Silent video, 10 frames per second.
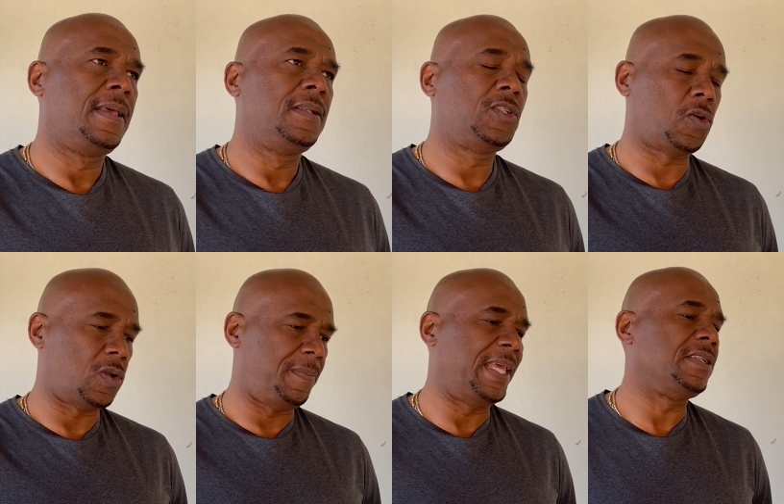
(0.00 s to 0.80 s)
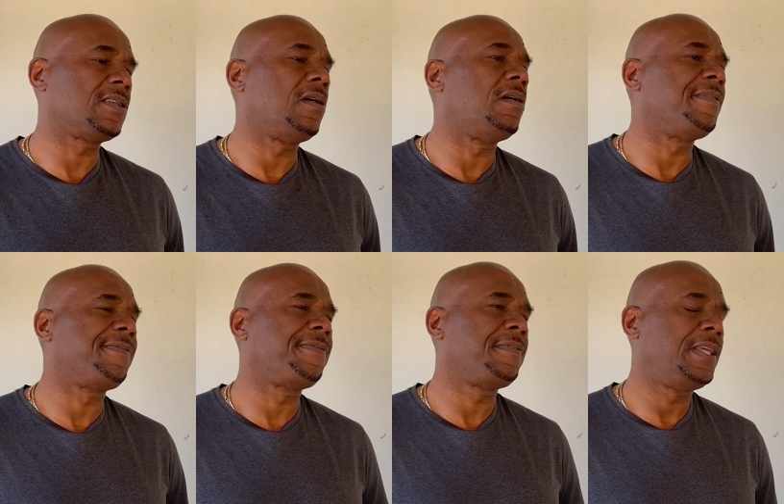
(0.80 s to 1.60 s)
tournaments
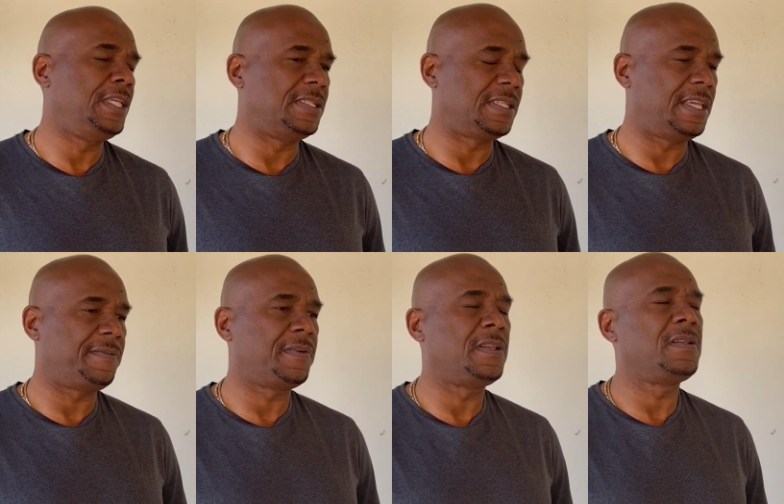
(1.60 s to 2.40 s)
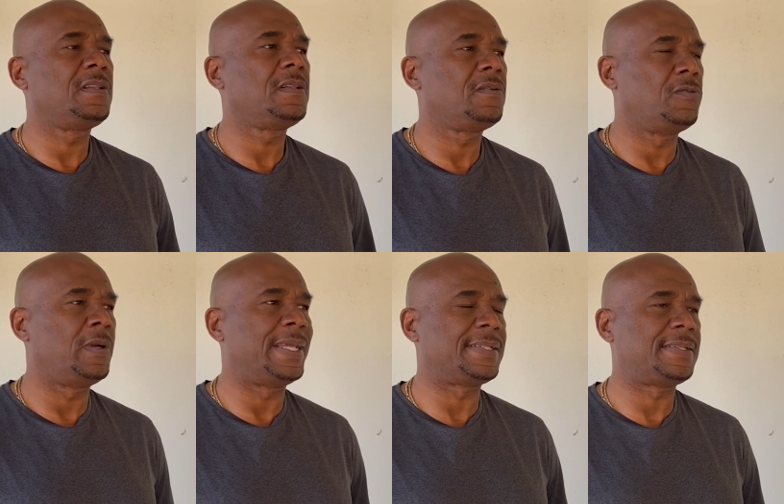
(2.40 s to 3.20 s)
off, he's given
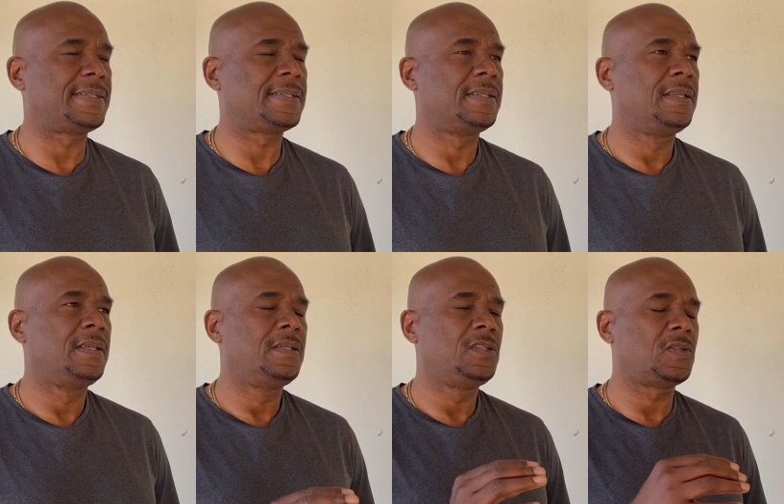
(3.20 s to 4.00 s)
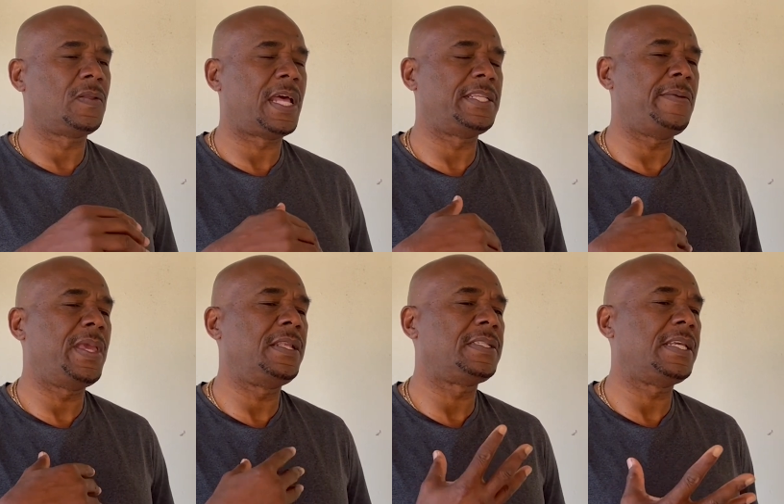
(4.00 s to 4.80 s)
rest so that he
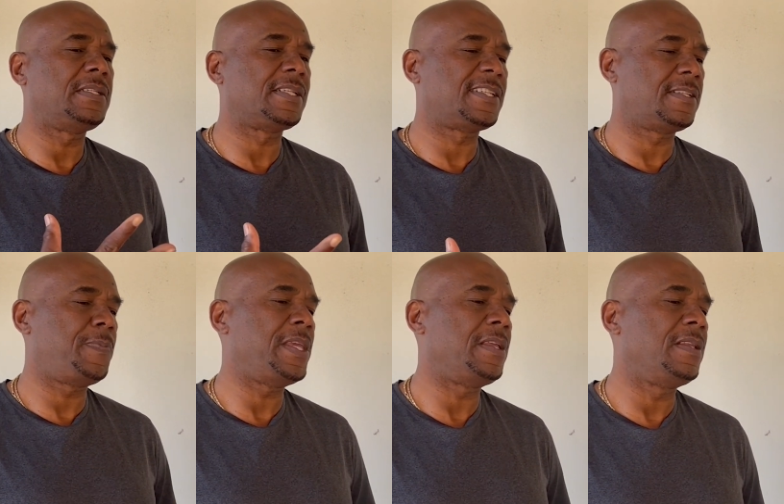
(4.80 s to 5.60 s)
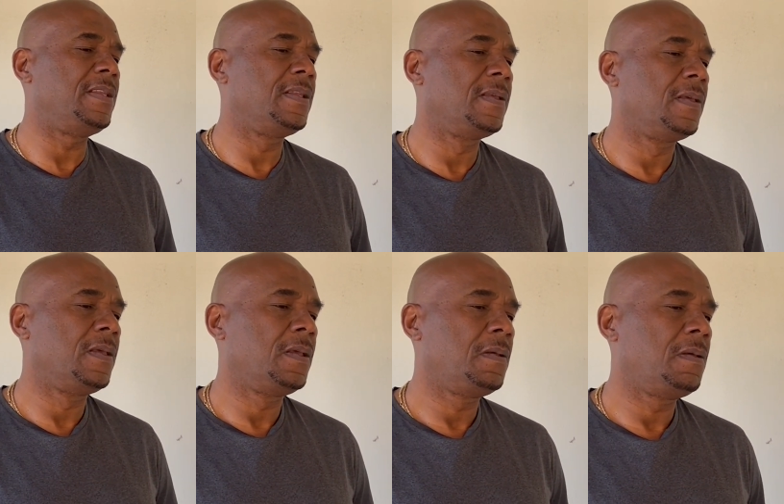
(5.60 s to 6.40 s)
maintains his speed.
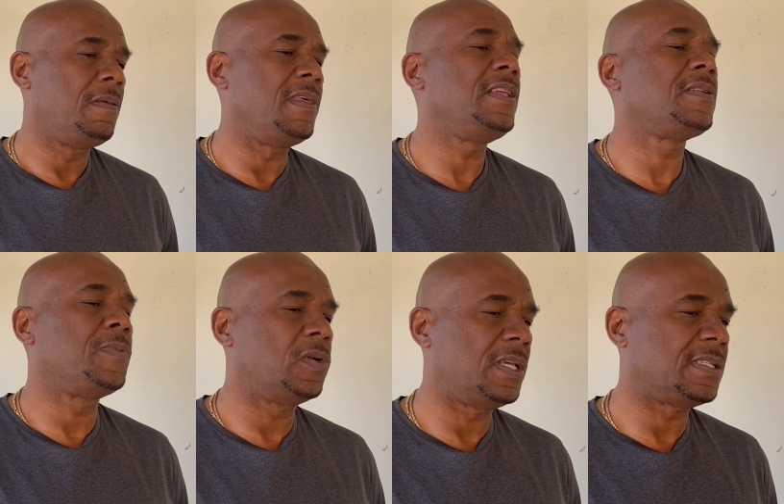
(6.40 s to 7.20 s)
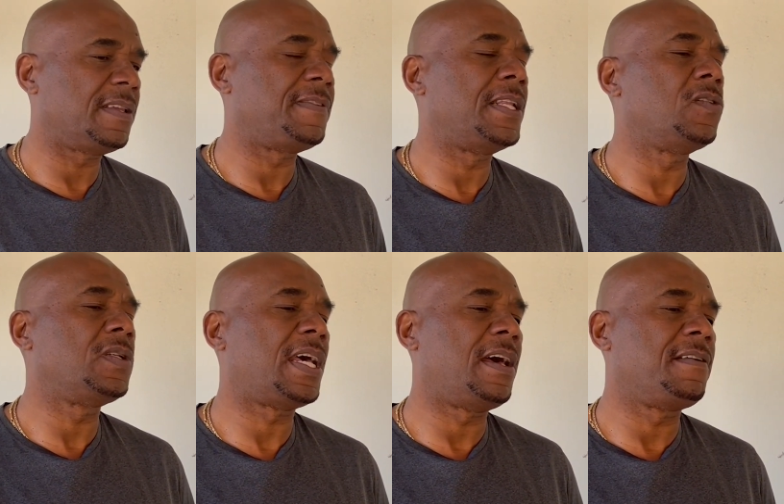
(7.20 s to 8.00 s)
These bowlers, if they don't
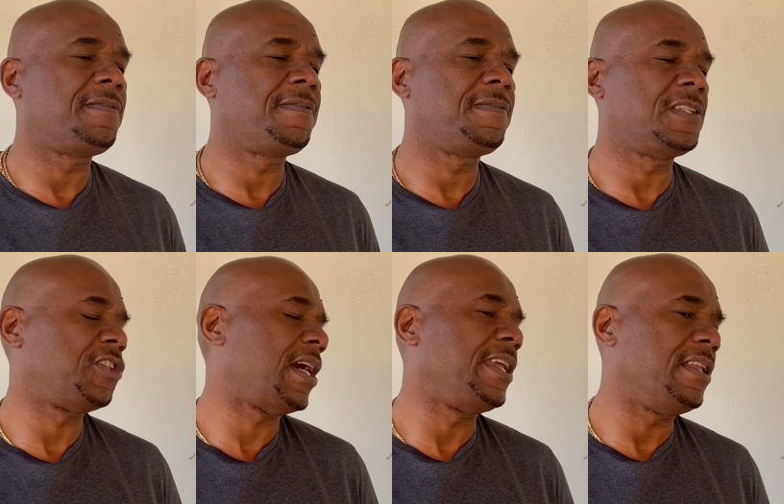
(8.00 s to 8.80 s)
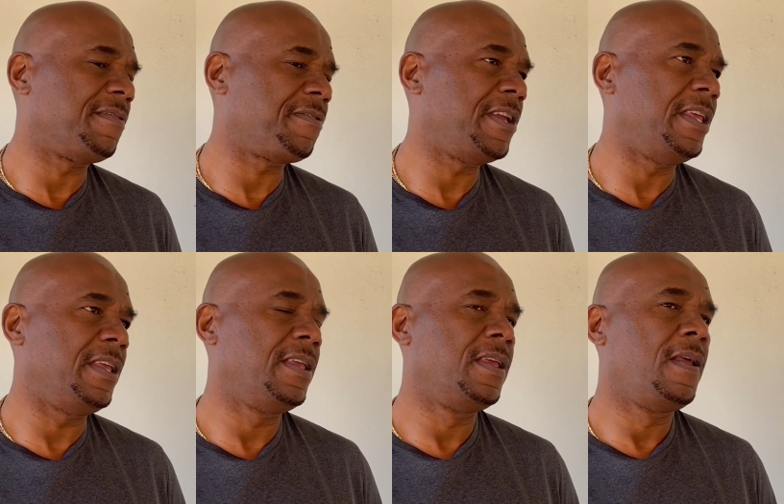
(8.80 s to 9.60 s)
have a shine that
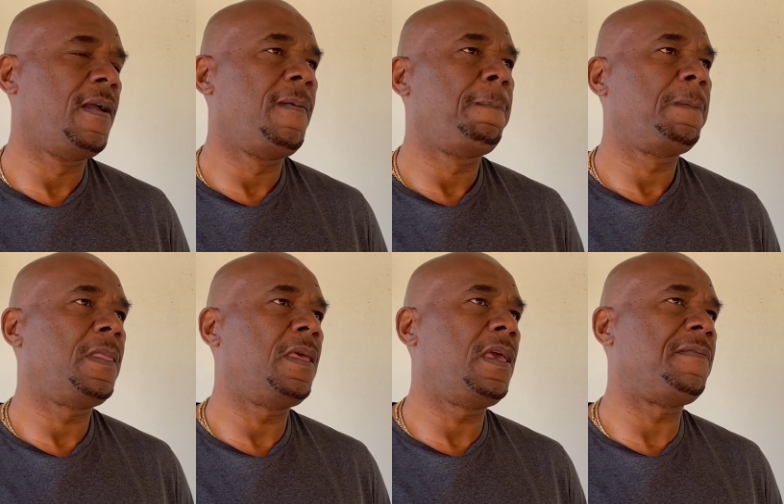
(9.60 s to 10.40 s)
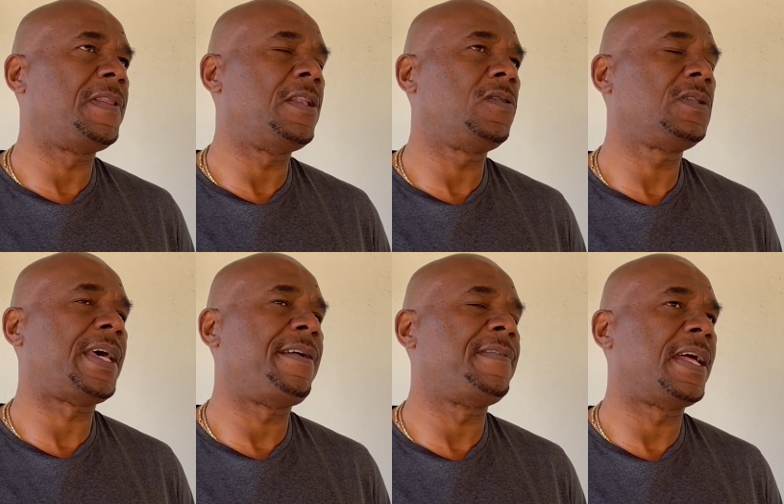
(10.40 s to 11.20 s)
freedom, if they don't
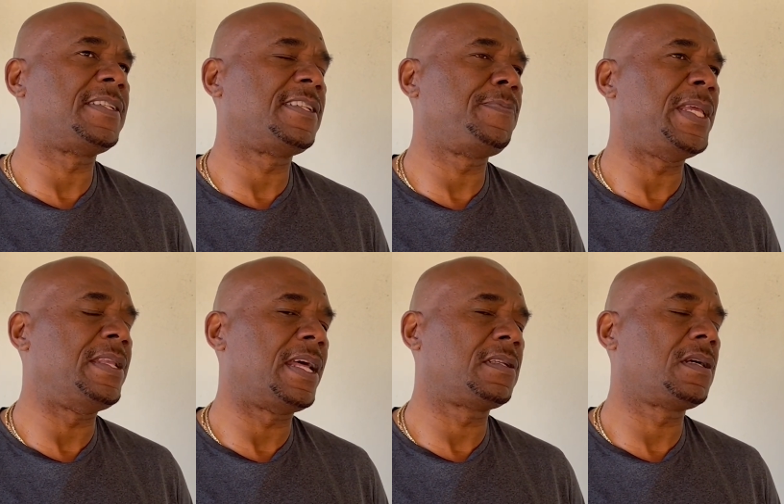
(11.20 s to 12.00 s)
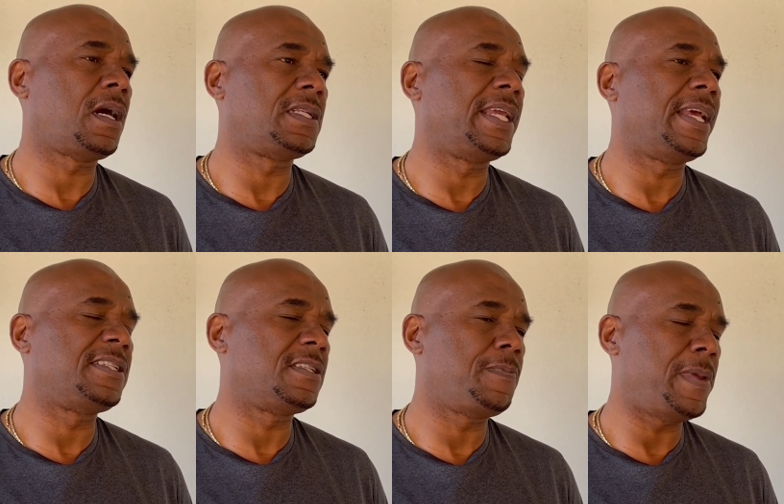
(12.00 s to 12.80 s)
have that speed, that cutting edge
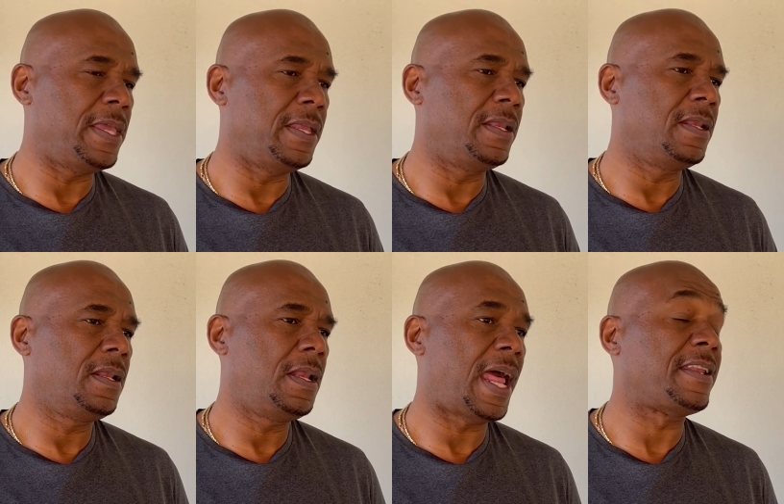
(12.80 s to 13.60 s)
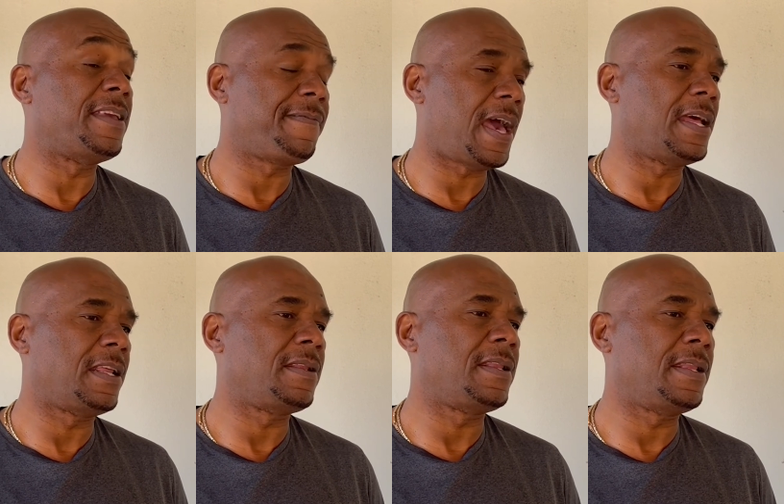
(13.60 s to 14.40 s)
speed that they've had
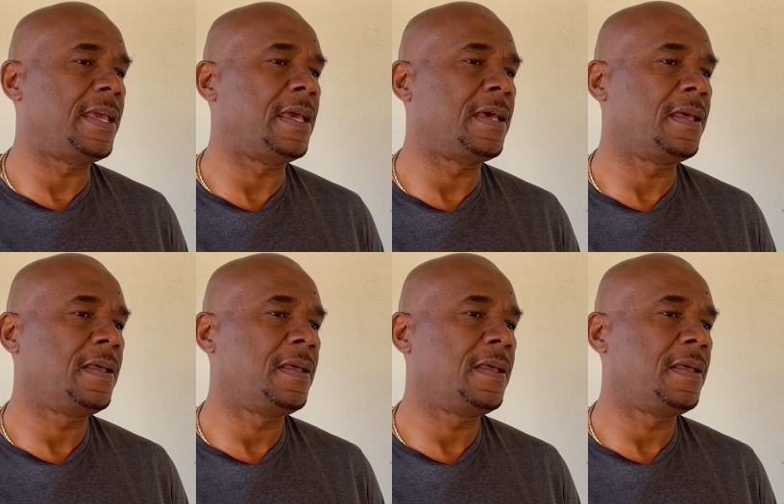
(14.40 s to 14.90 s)
at their